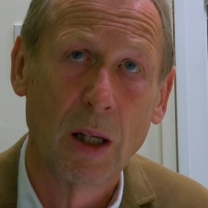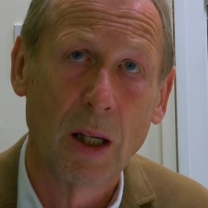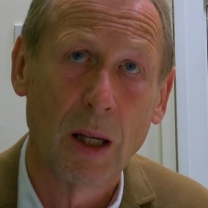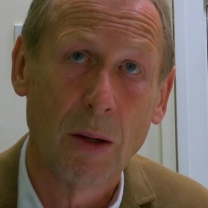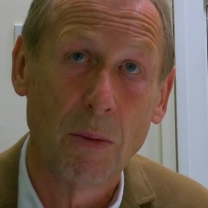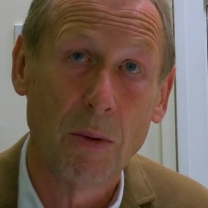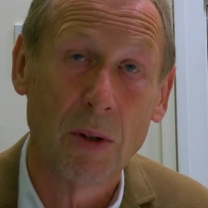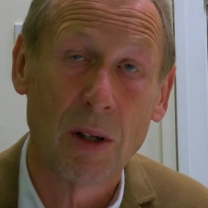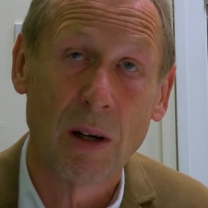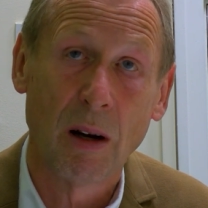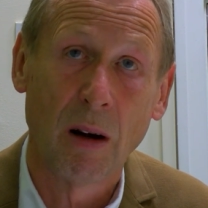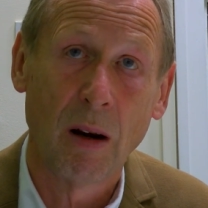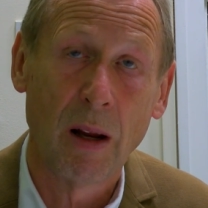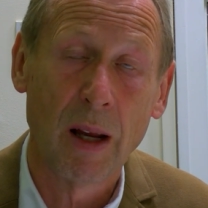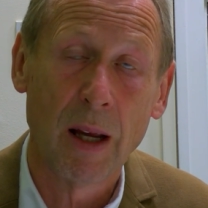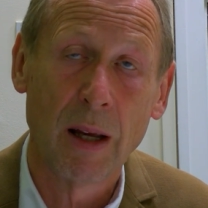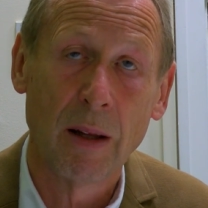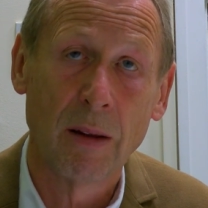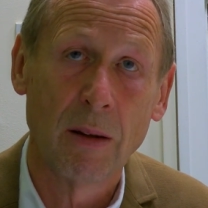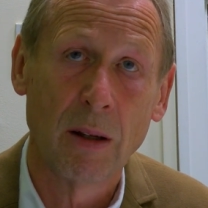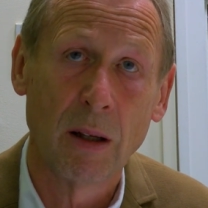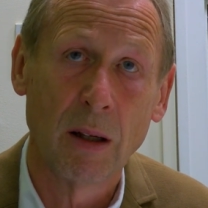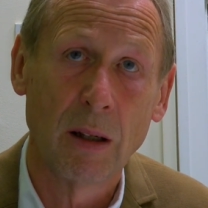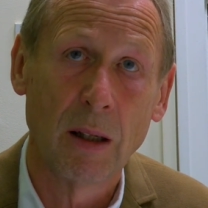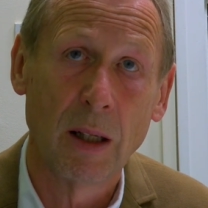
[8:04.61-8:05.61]
it was clear
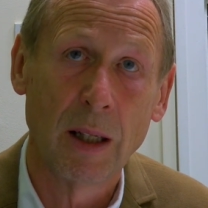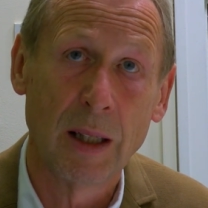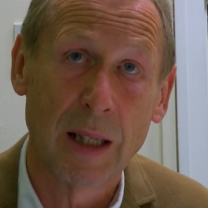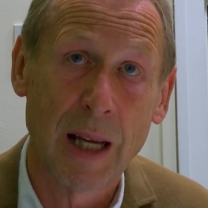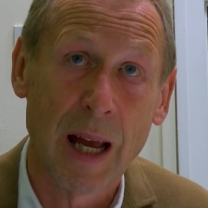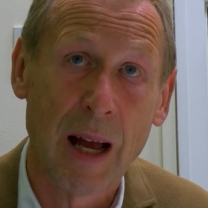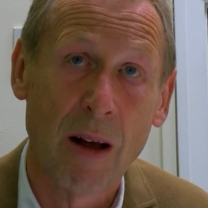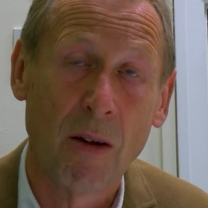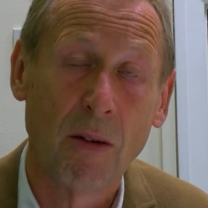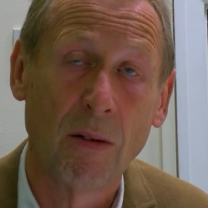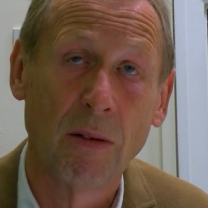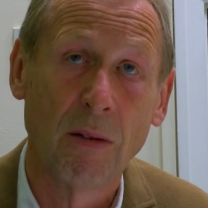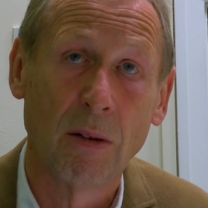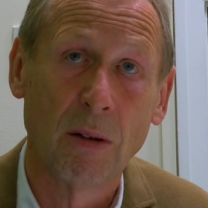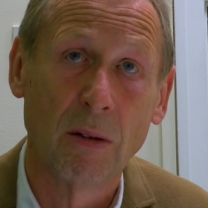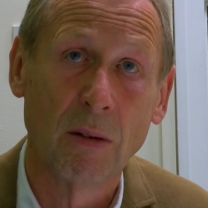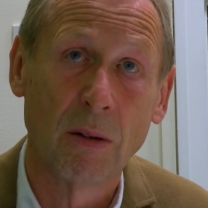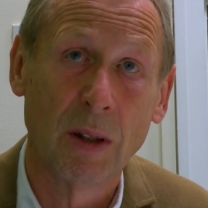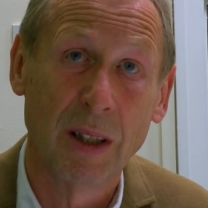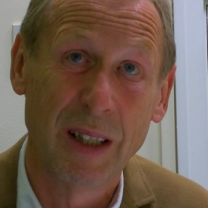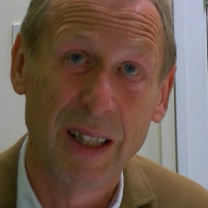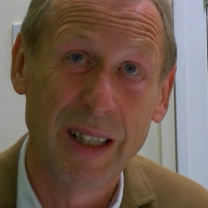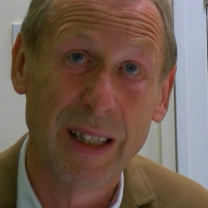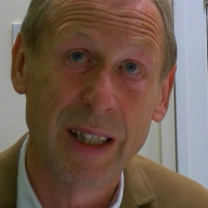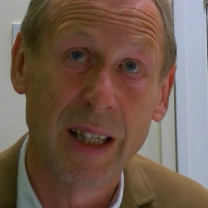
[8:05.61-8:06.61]
that his health
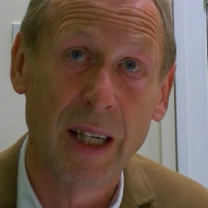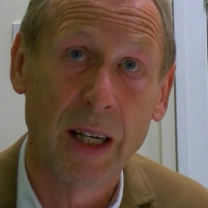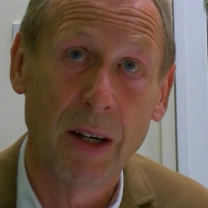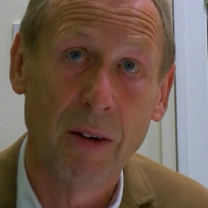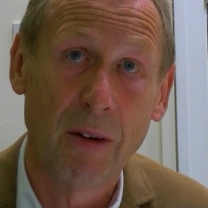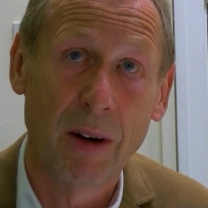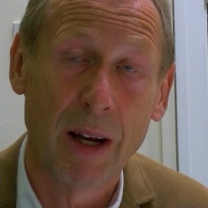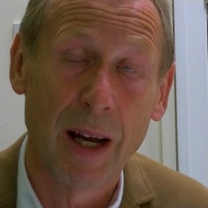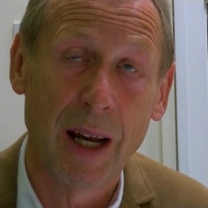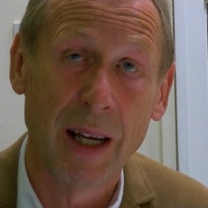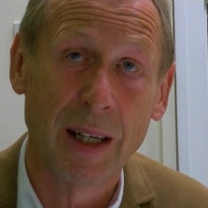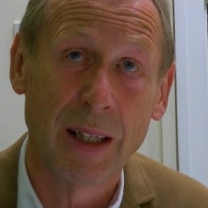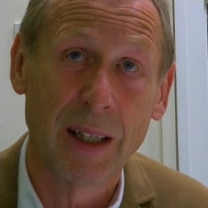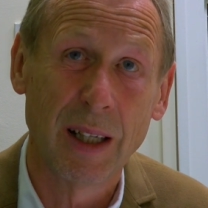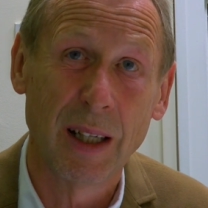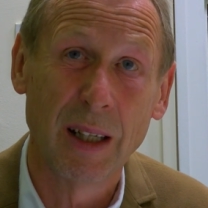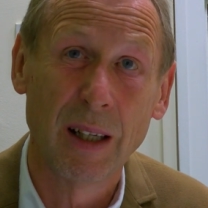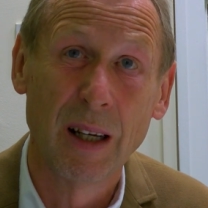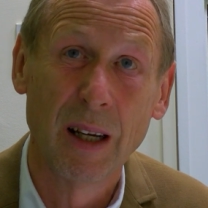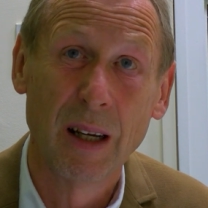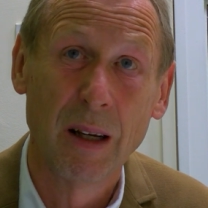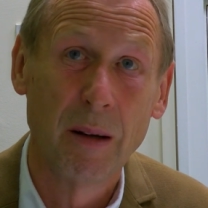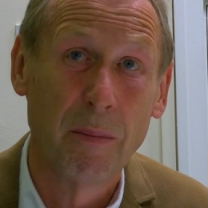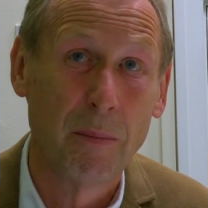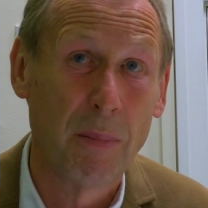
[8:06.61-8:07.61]
had
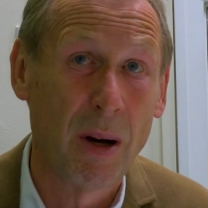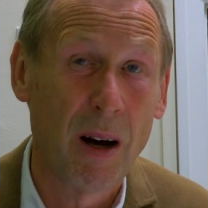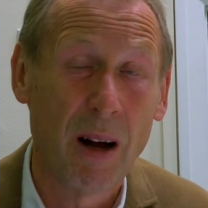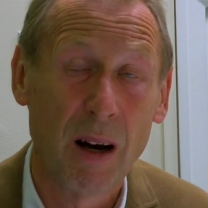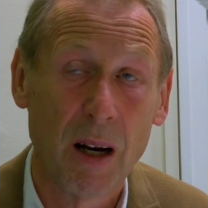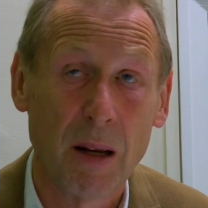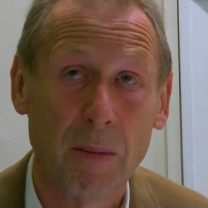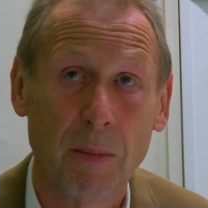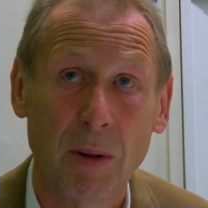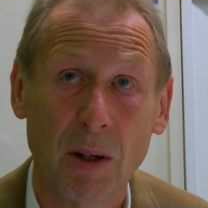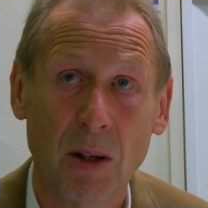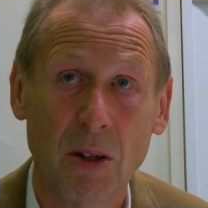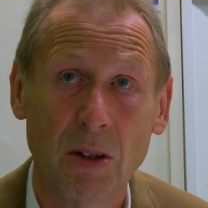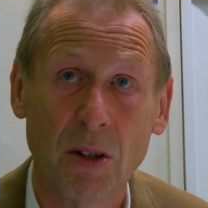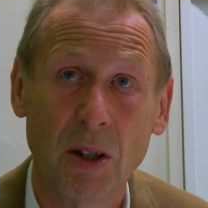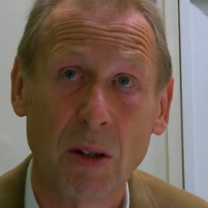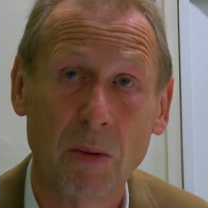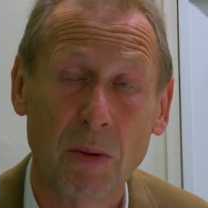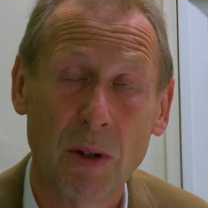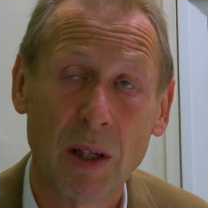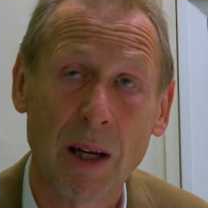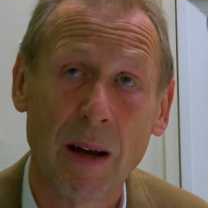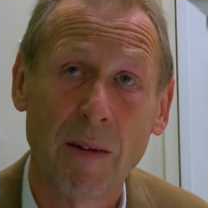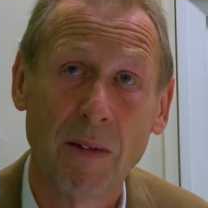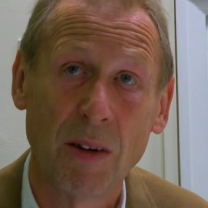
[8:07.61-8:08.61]
deteriorated, partly because he
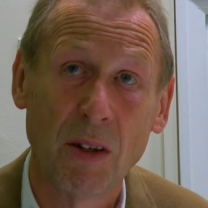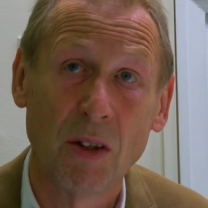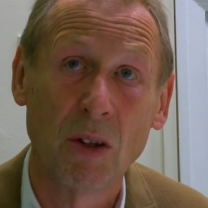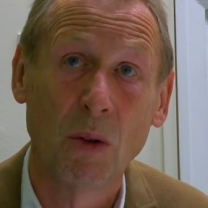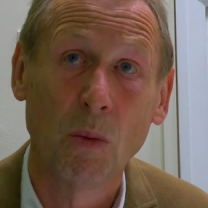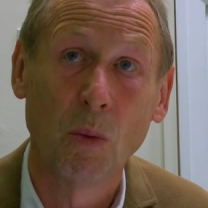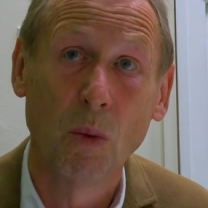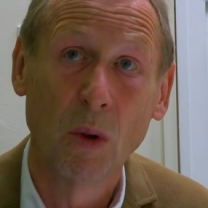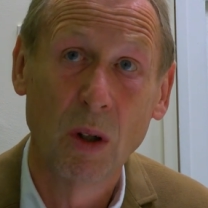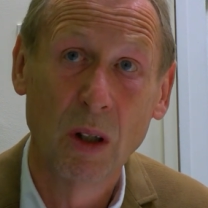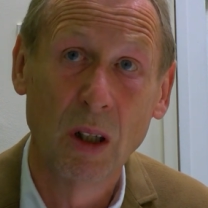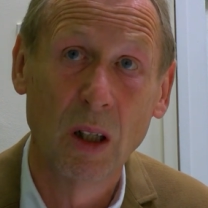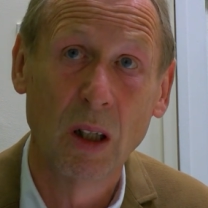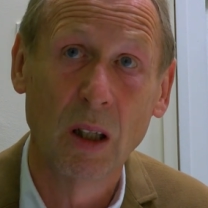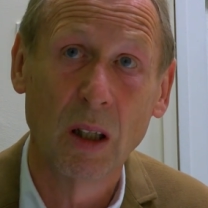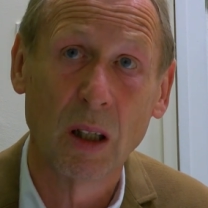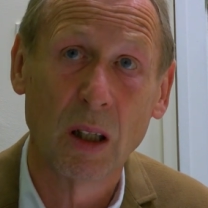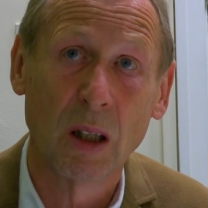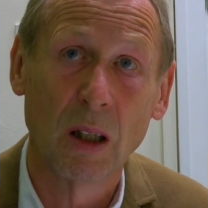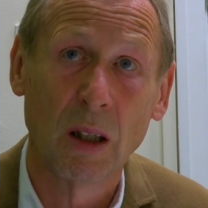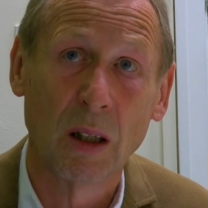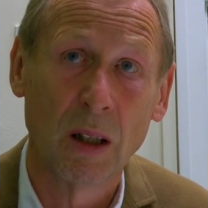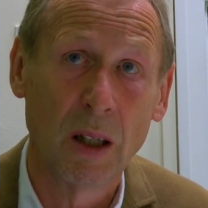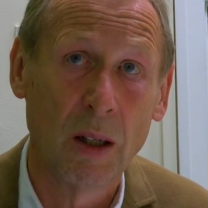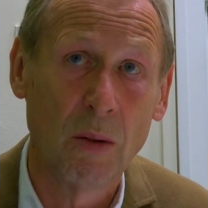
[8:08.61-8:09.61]
was having to
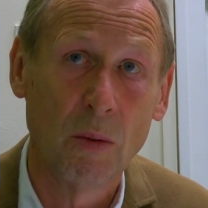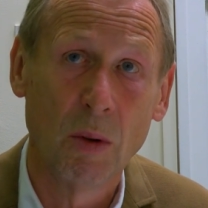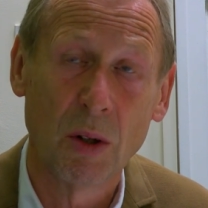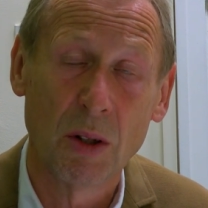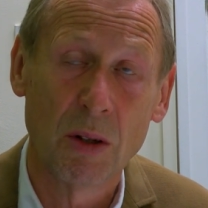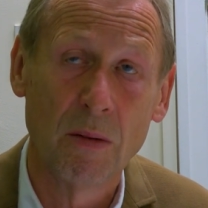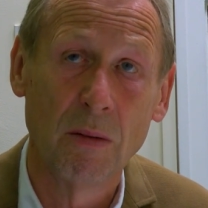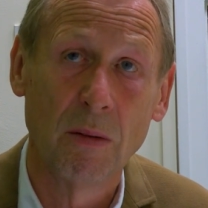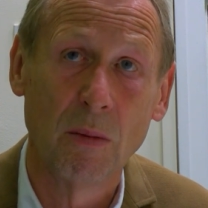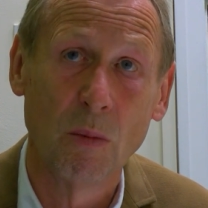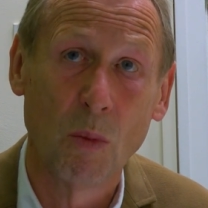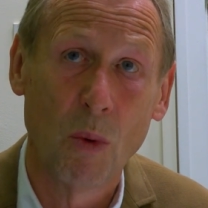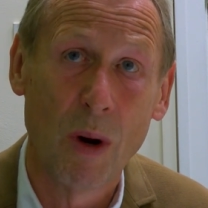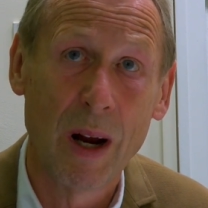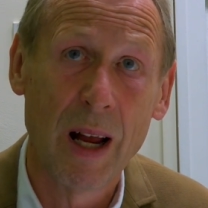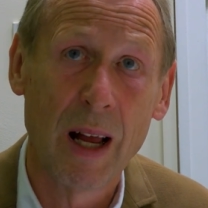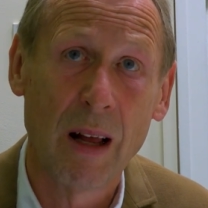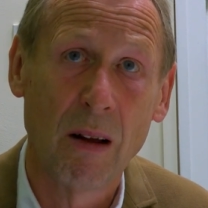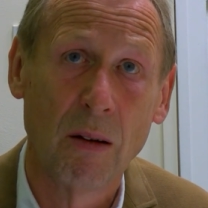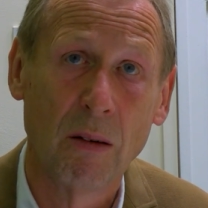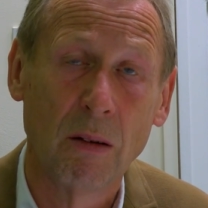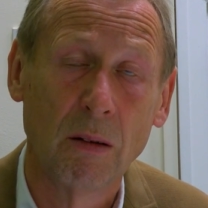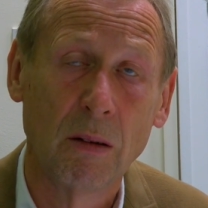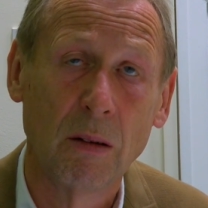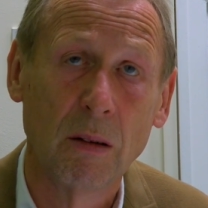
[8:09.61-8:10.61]
work and he wasn't
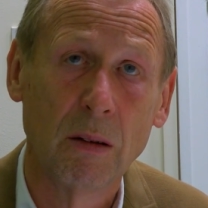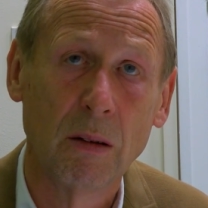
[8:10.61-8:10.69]
well.